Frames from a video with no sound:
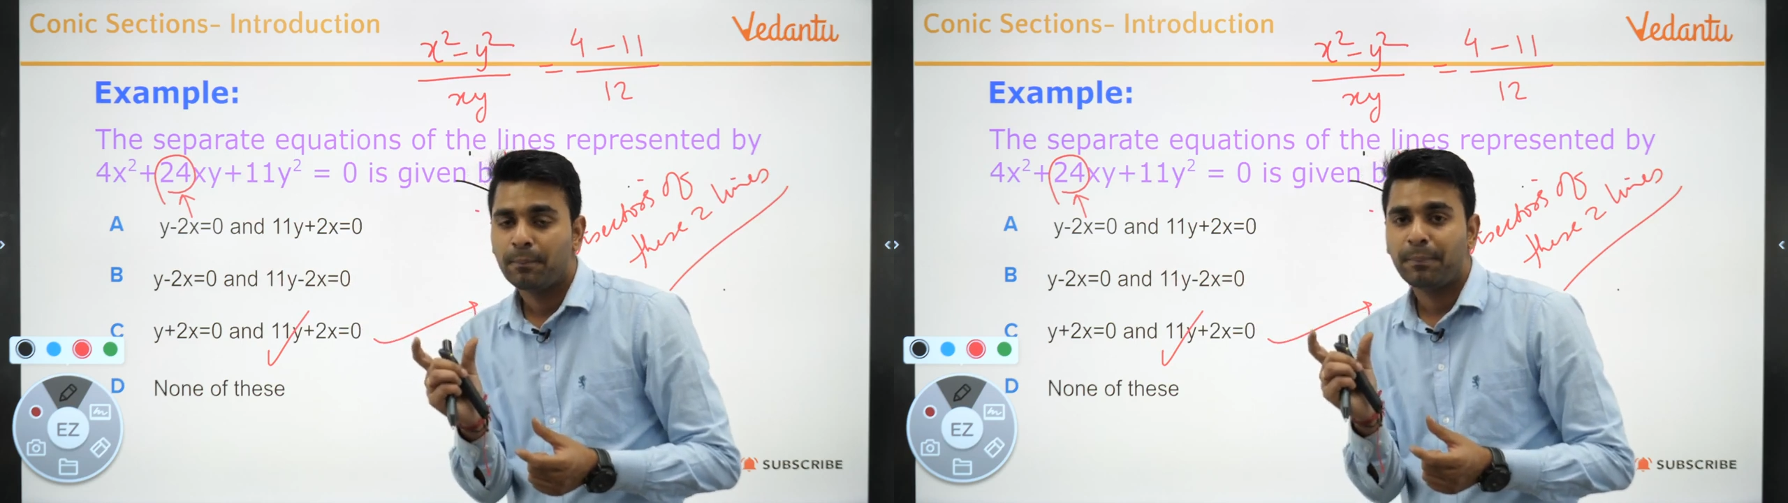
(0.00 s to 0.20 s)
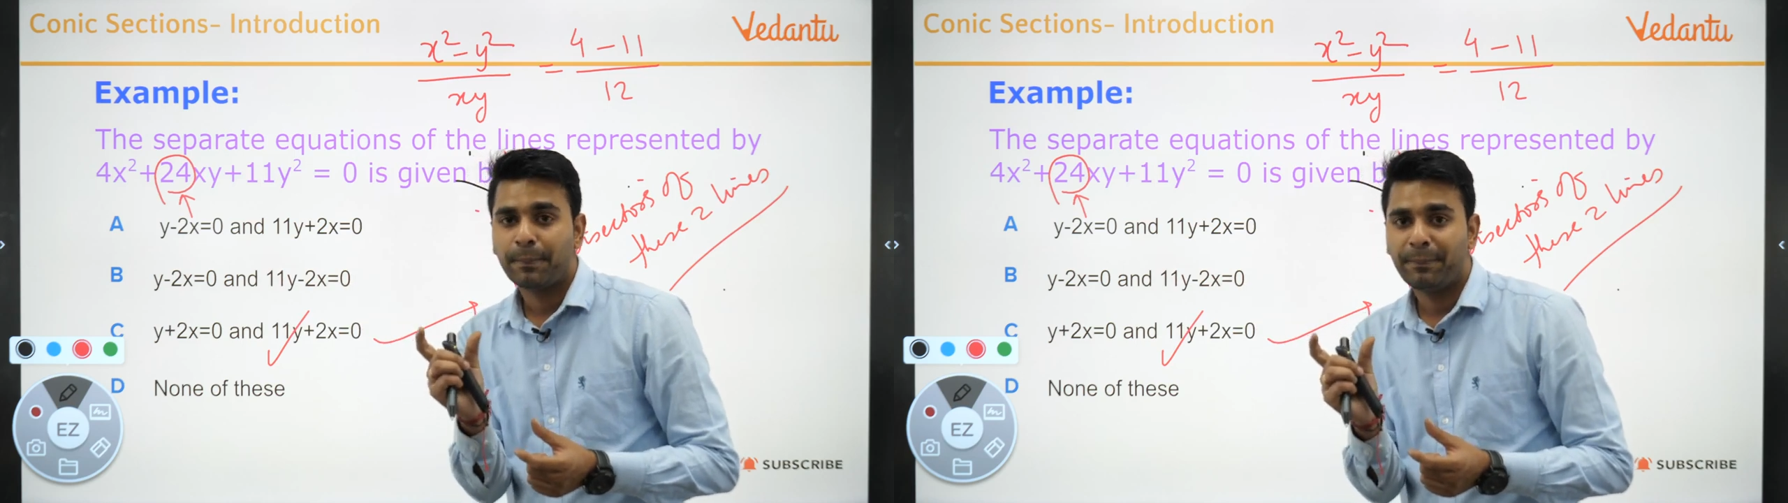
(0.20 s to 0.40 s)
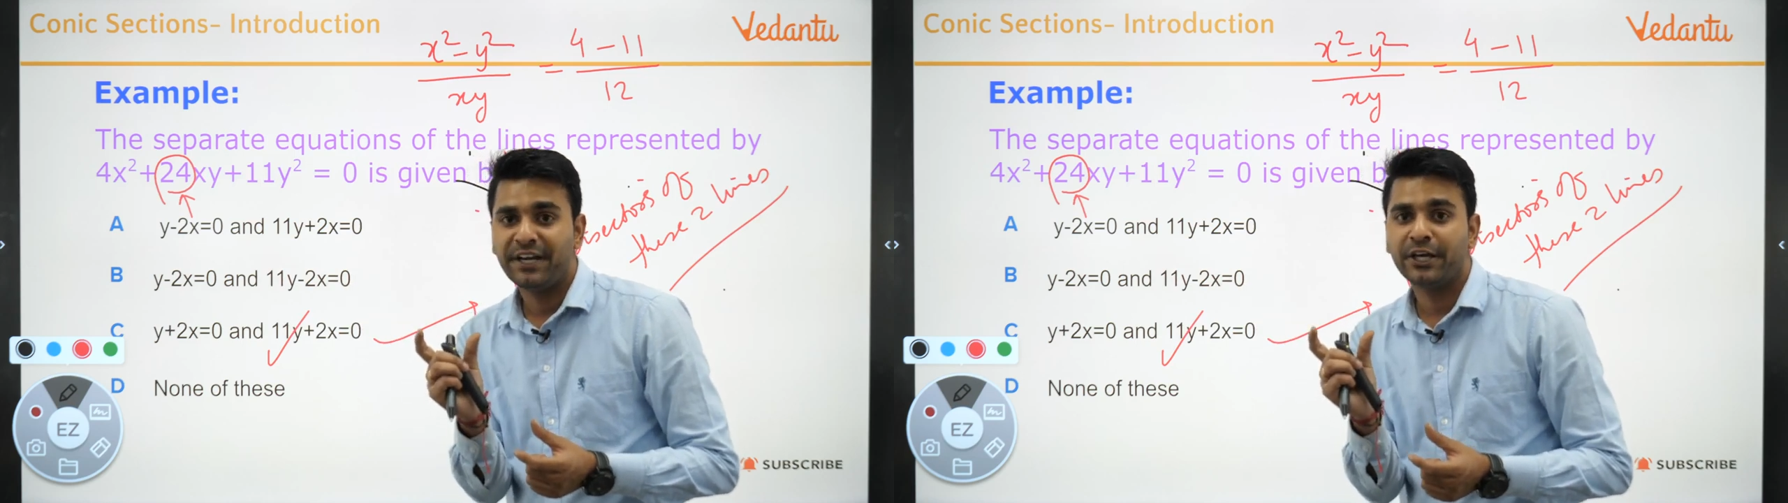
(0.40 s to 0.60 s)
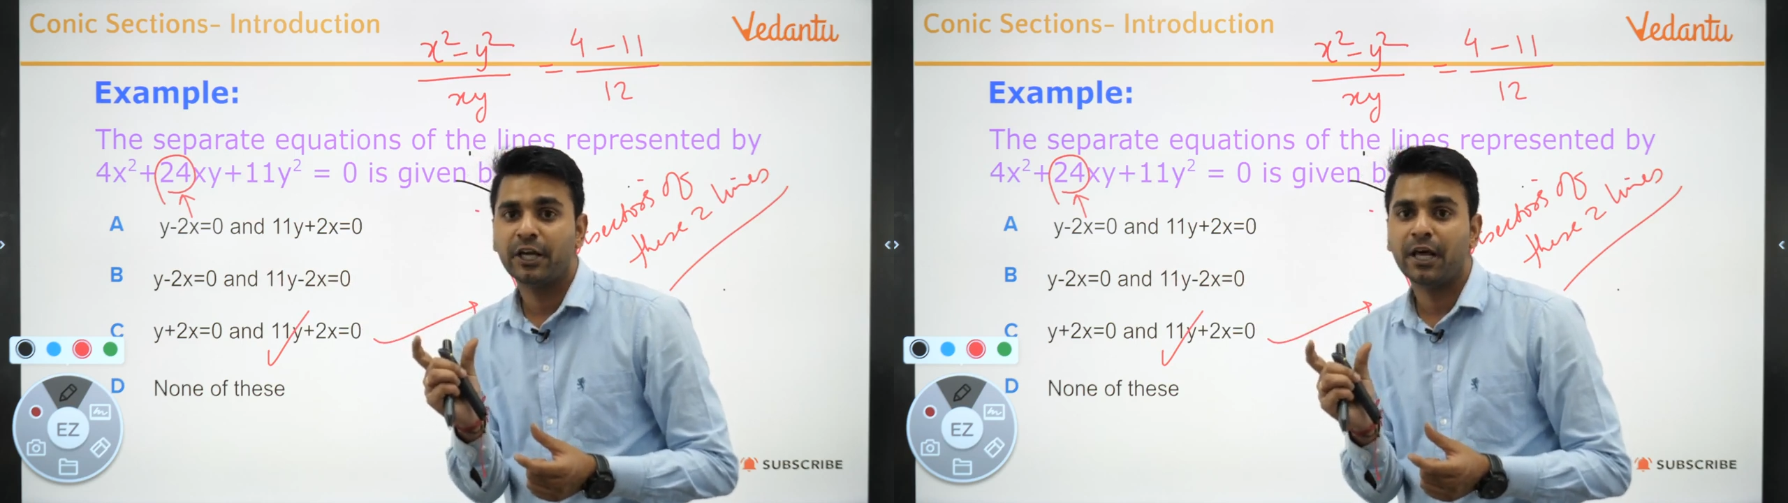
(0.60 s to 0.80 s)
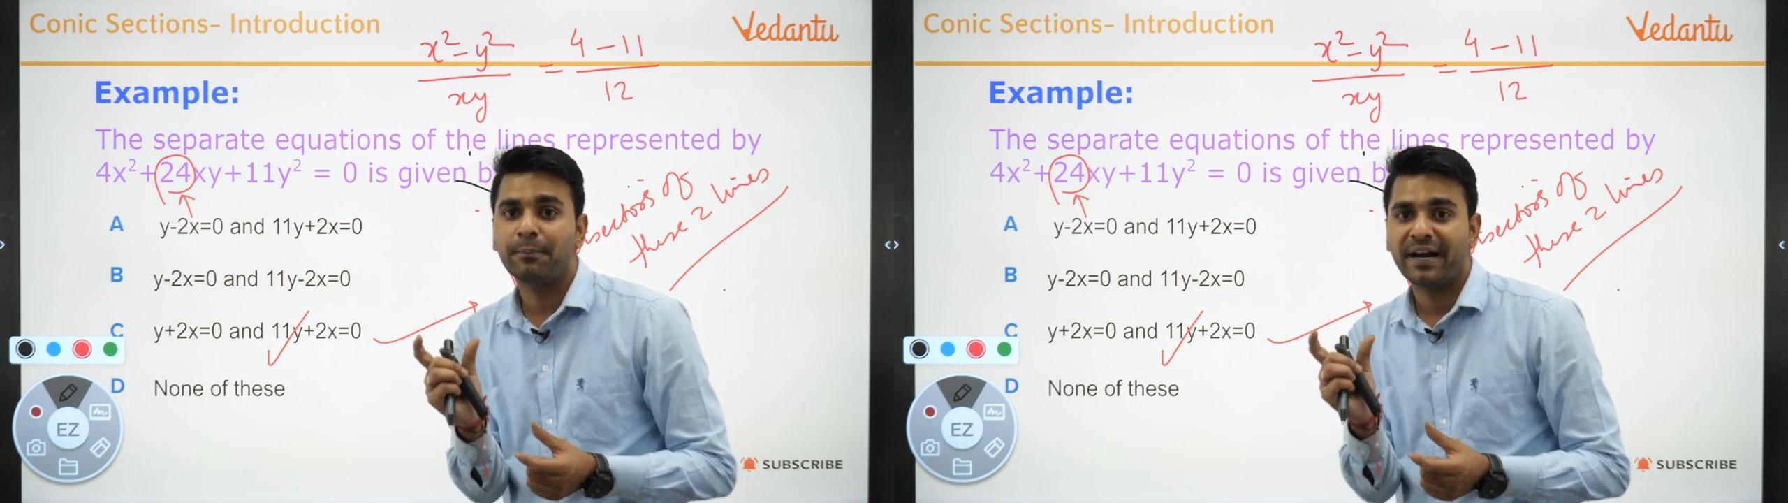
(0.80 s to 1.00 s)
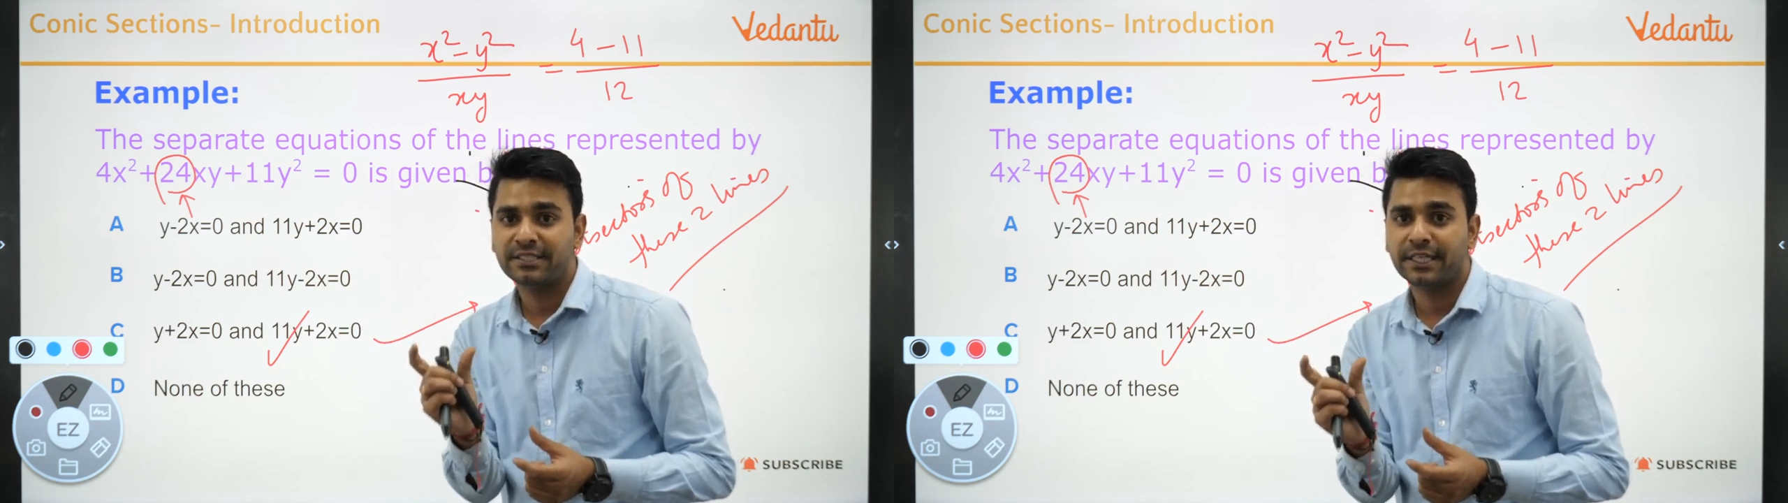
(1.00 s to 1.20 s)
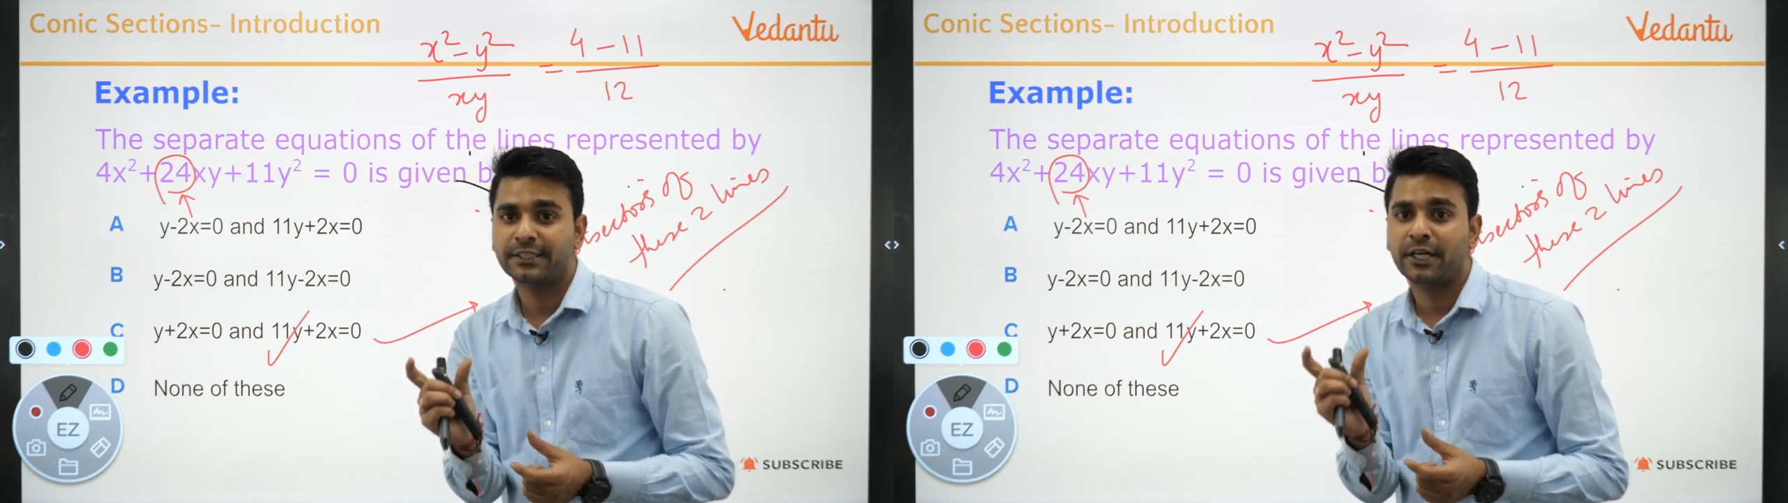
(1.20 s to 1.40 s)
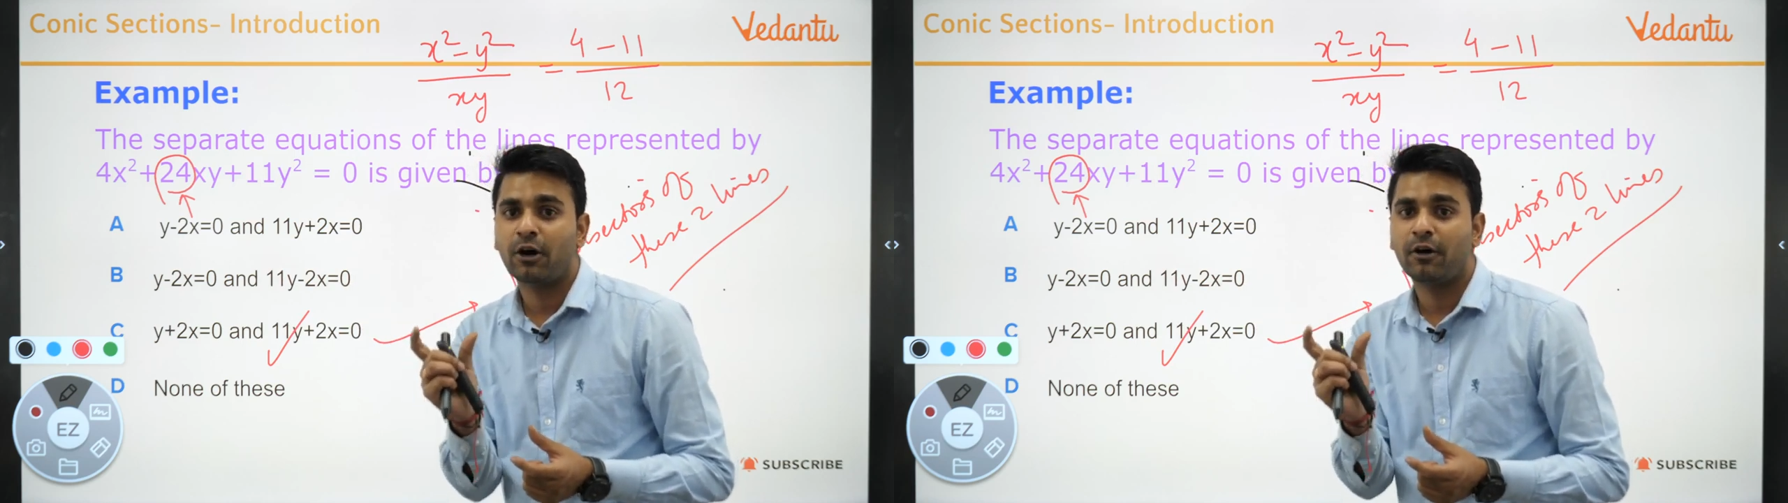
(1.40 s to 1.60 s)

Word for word: perpendicular bisector